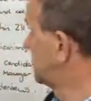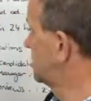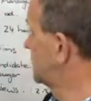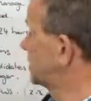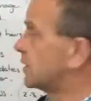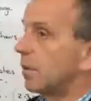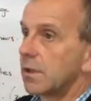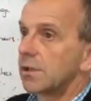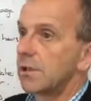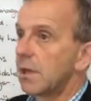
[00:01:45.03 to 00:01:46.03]
It's just as
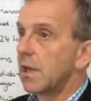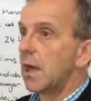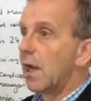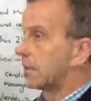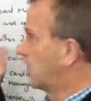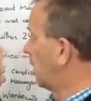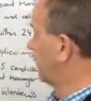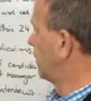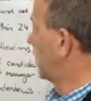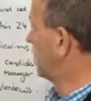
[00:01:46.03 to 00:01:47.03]
long as there's a time
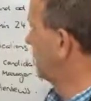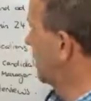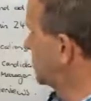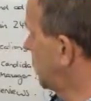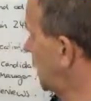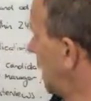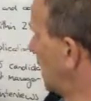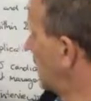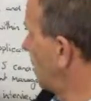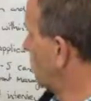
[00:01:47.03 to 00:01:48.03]
frame attached there.
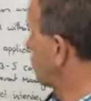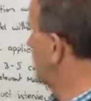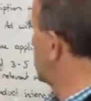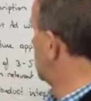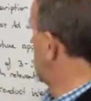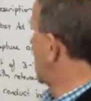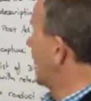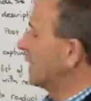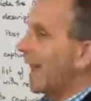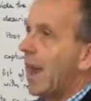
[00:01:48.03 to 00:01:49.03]
Number 3,
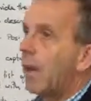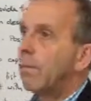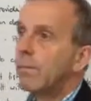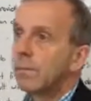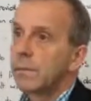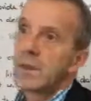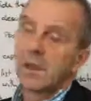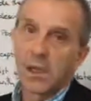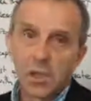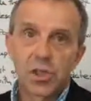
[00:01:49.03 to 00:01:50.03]
allow,
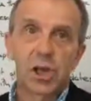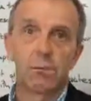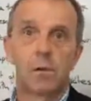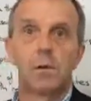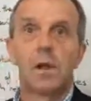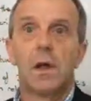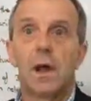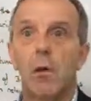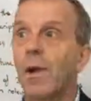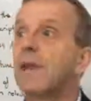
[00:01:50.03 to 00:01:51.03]
in general,
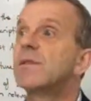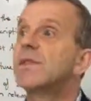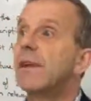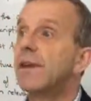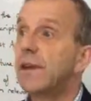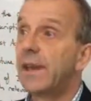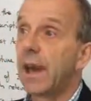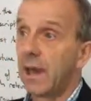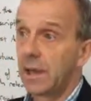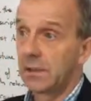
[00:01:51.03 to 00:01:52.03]
around 7
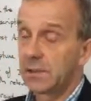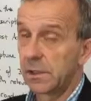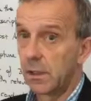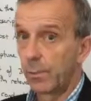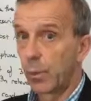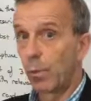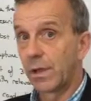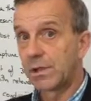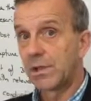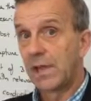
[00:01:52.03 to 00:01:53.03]
days,
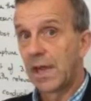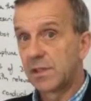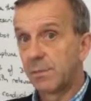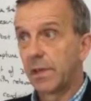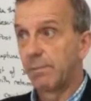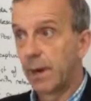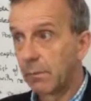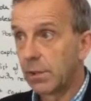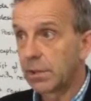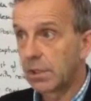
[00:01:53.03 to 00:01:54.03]
once the ad has been
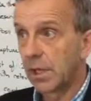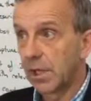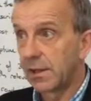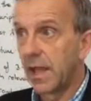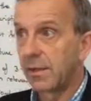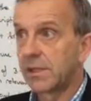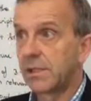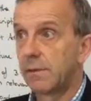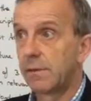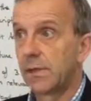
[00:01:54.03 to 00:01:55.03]
published, allow that
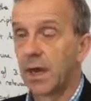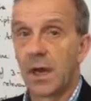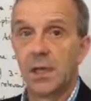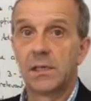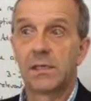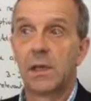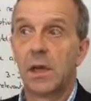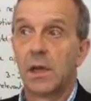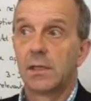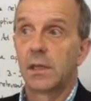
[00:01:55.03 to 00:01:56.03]
7 days
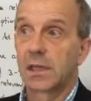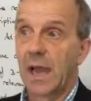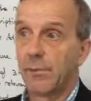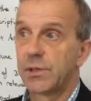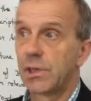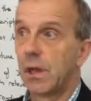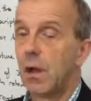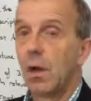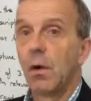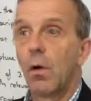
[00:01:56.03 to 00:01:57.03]
to capture
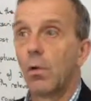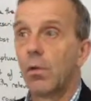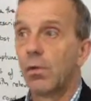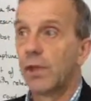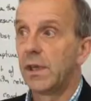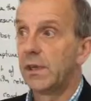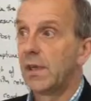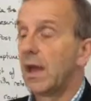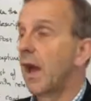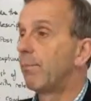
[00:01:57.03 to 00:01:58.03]
all the
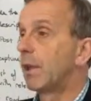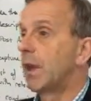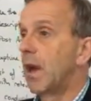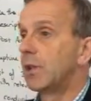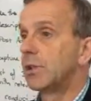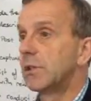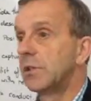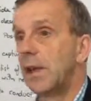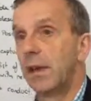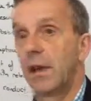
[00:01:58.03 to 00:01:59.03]

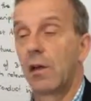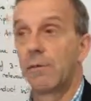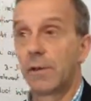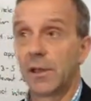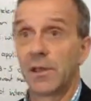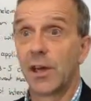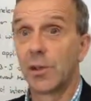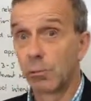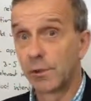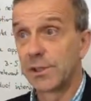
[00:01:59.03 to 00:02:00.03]
applications that hopefully that
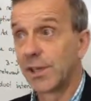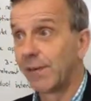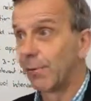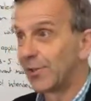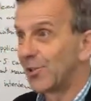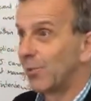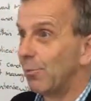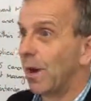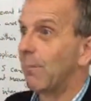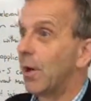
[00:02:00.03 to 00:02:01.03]
you'll receive once you
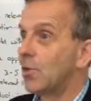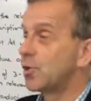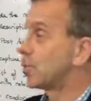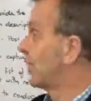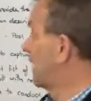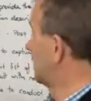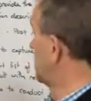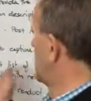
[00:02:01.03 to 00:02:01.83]
post your ad.